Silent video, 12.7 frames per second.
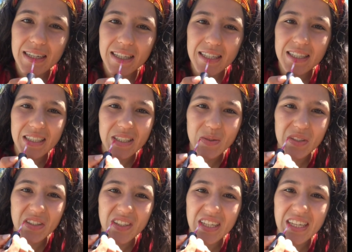This one's
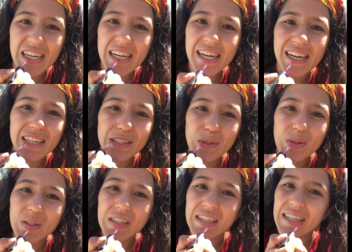more of a
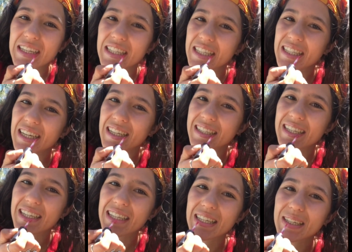natural one that just has
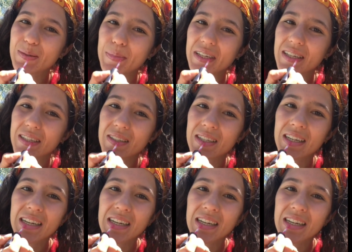that little bit of